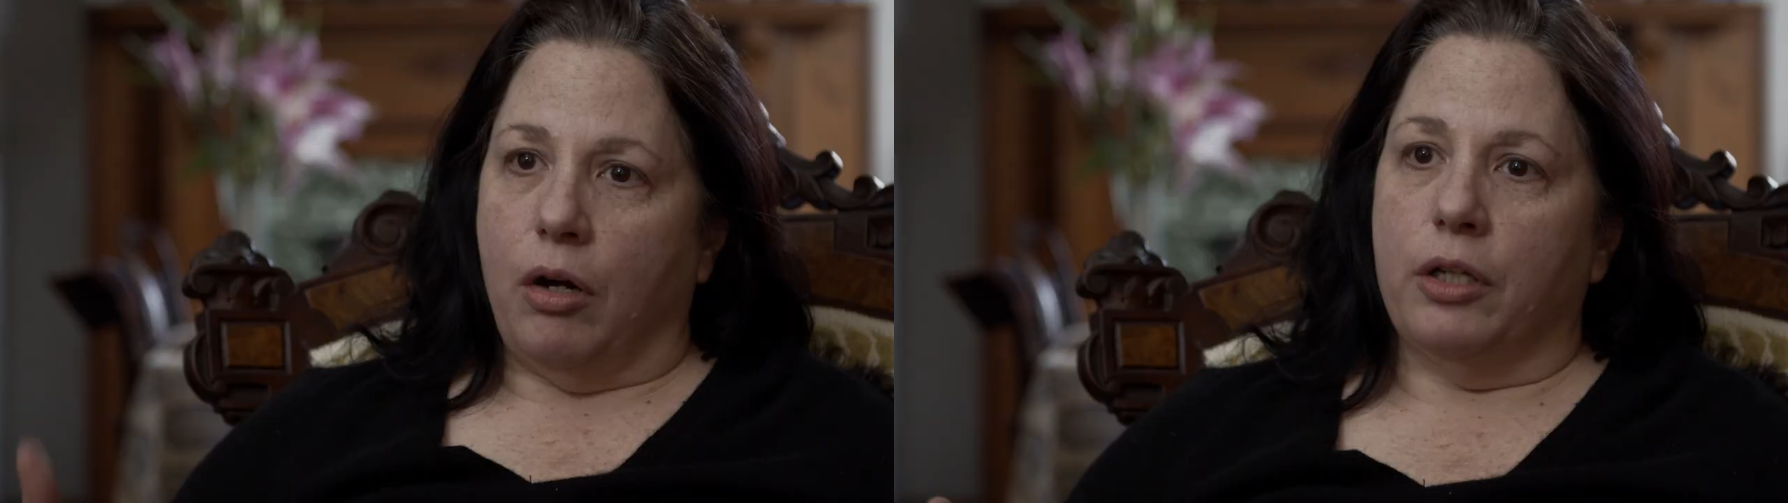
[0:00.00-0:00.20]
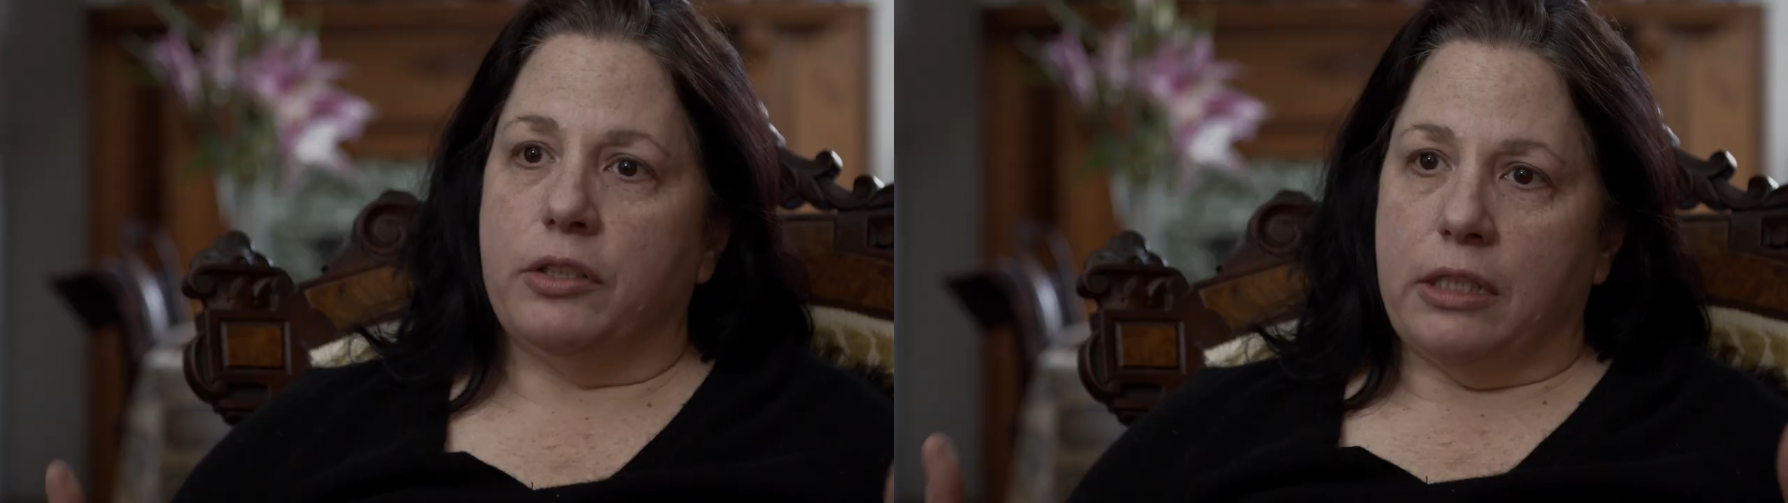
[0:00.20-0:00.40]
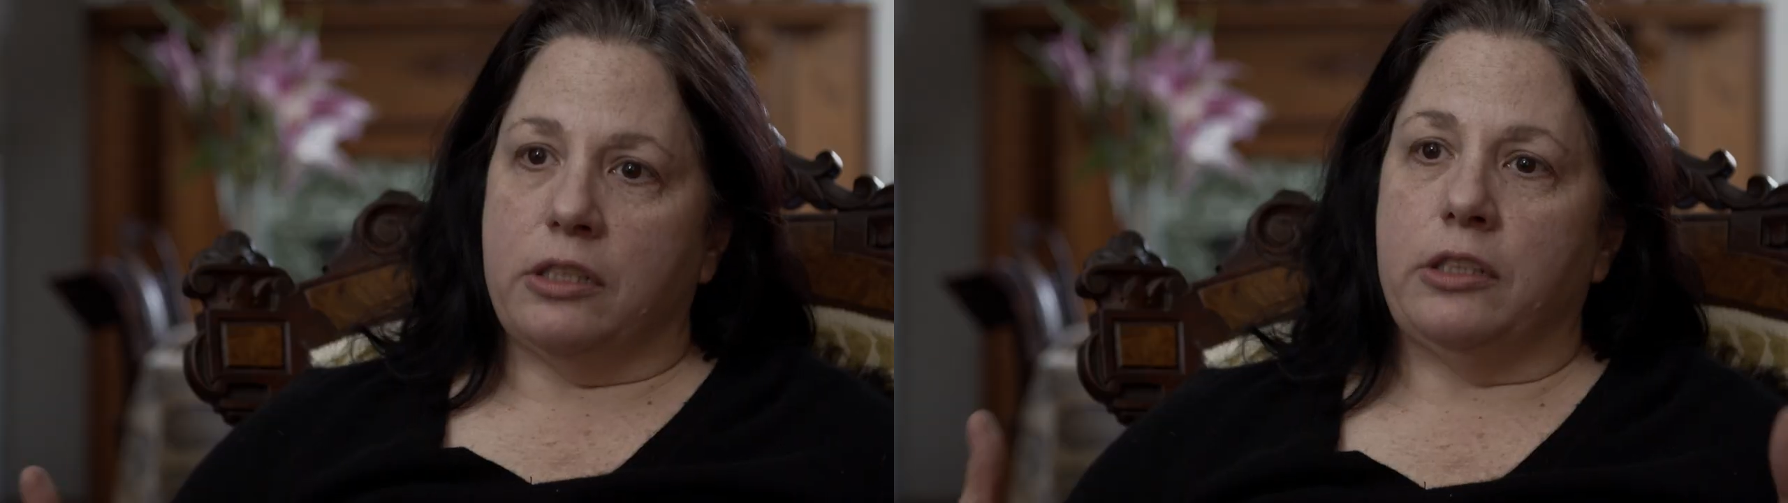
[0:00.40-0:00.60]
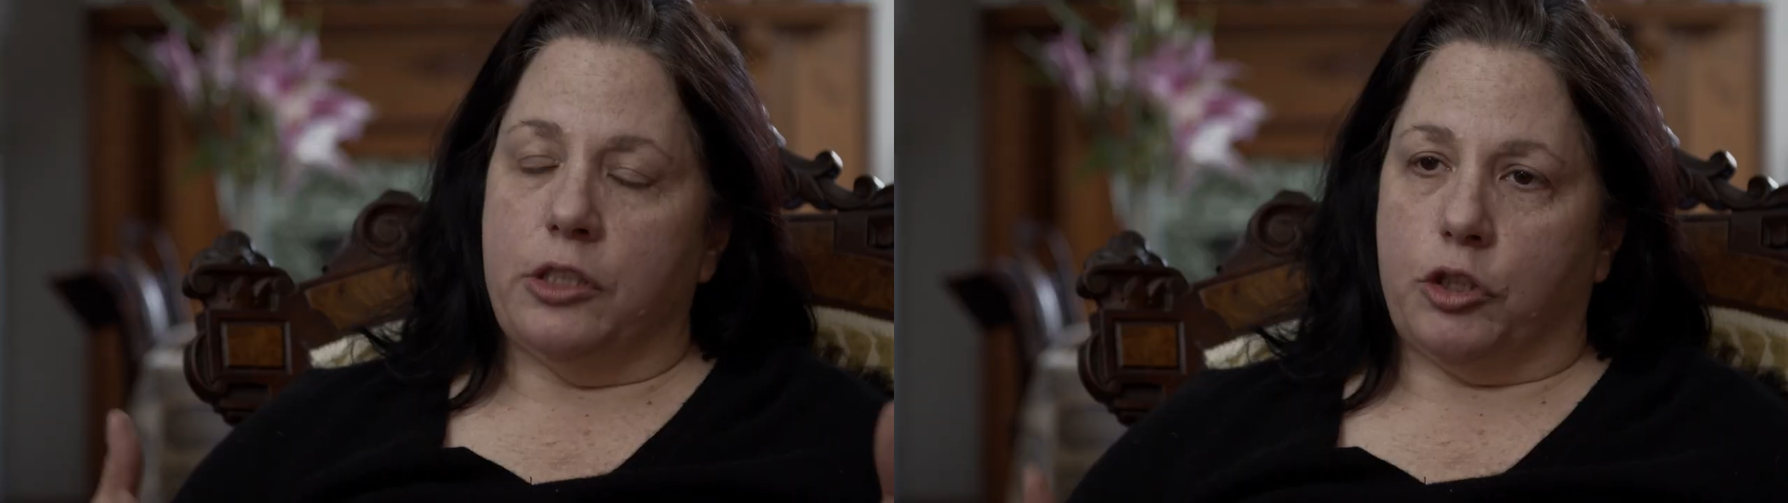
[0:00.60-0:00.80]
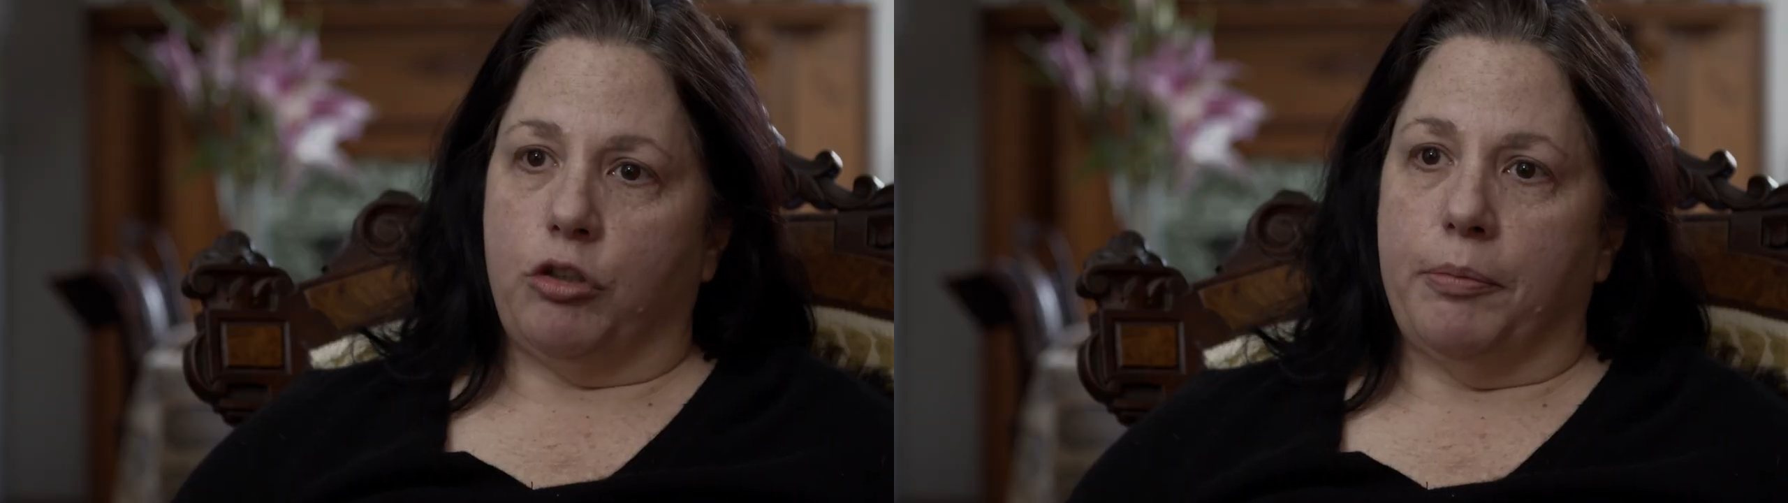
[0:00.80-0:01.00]
Art doesn't
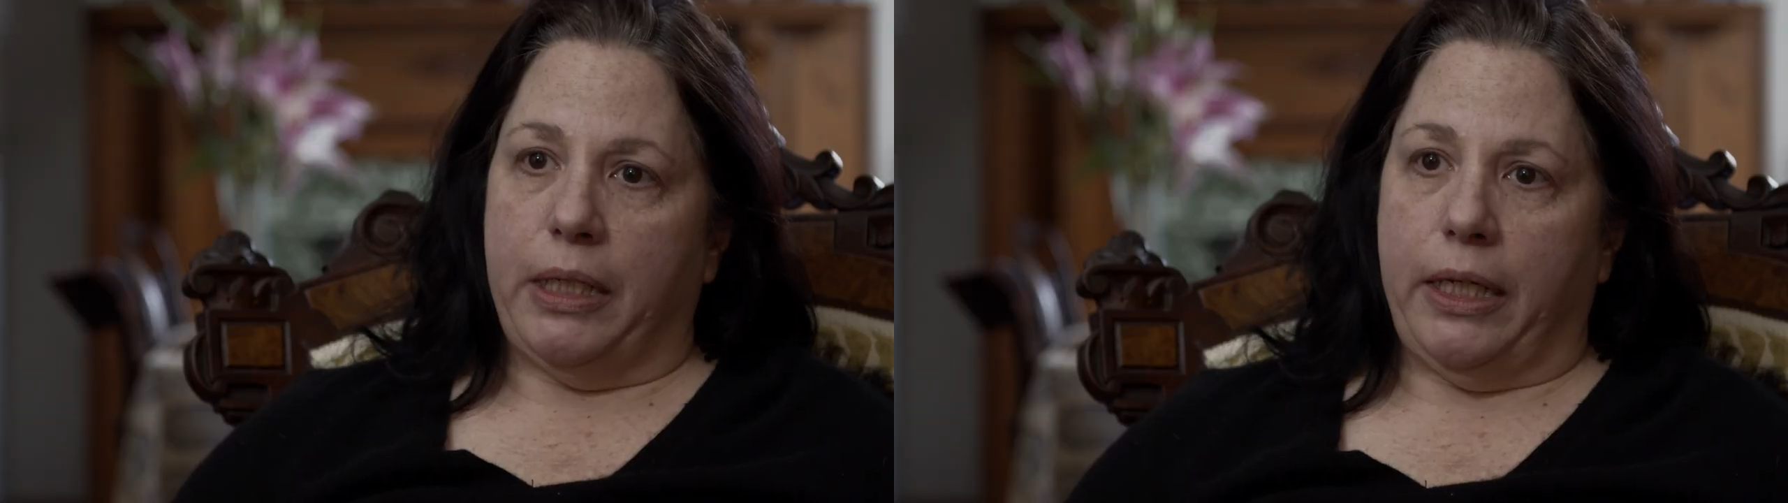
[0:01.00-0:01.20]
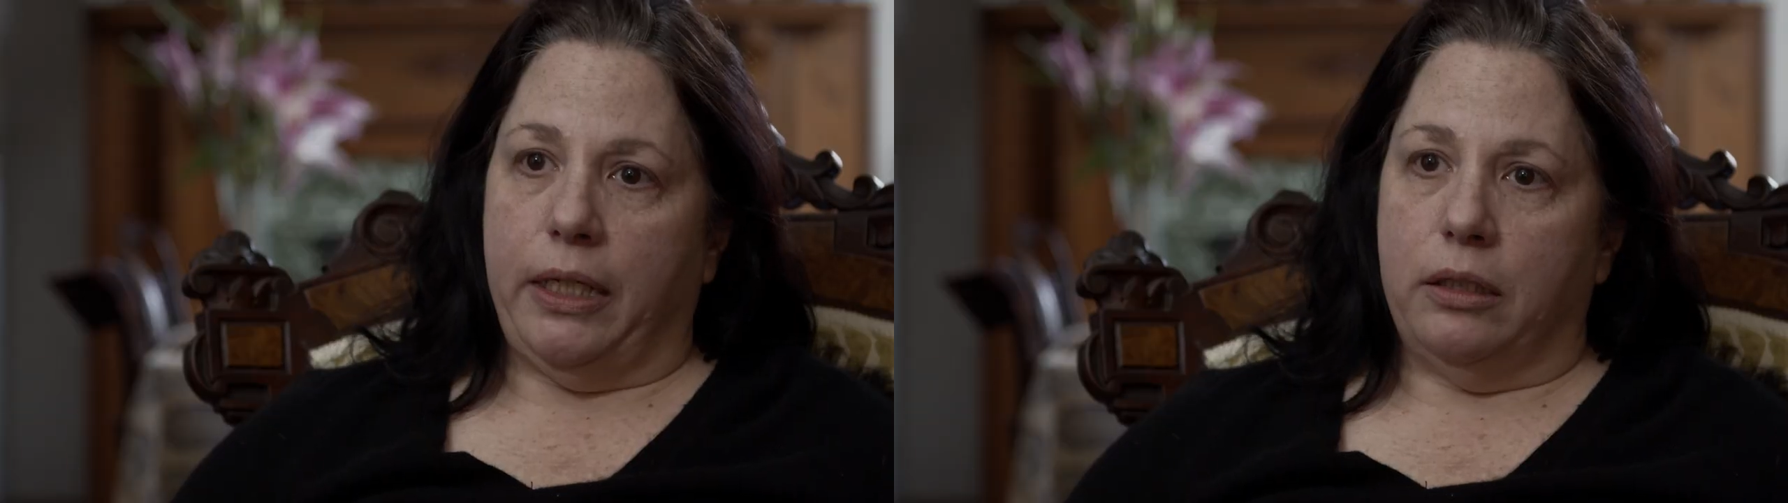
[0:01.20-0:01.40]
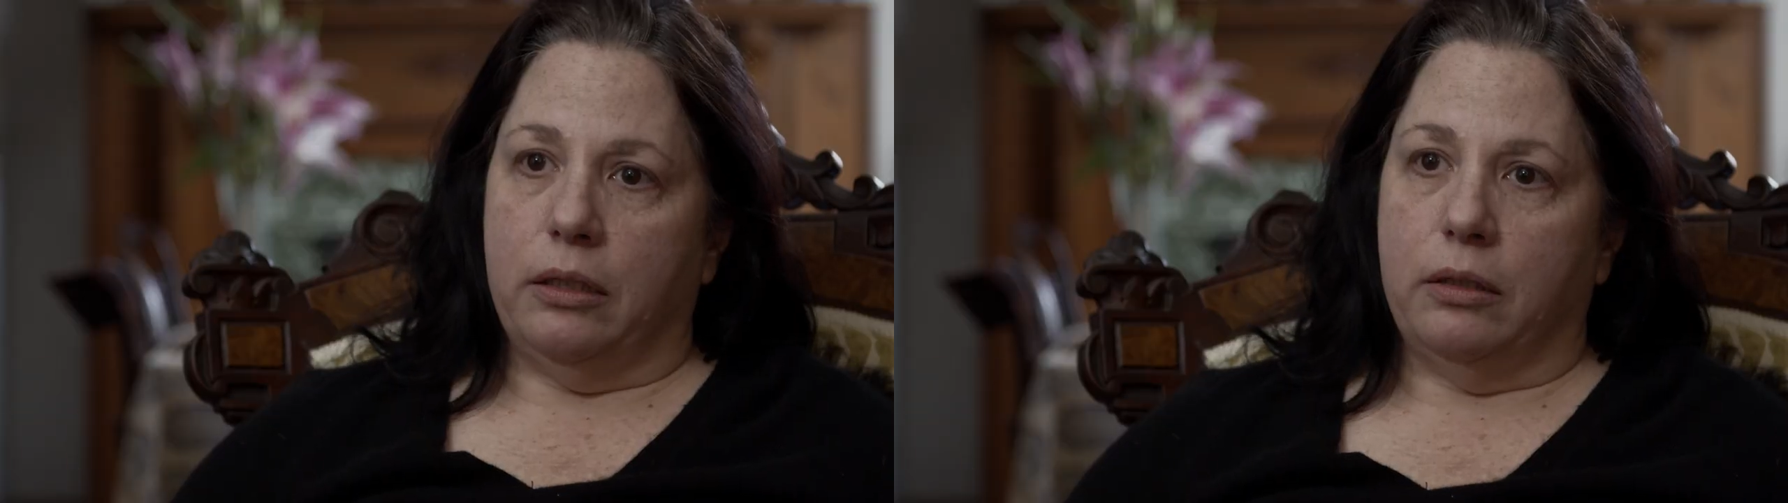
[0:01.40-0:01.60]
discriminate.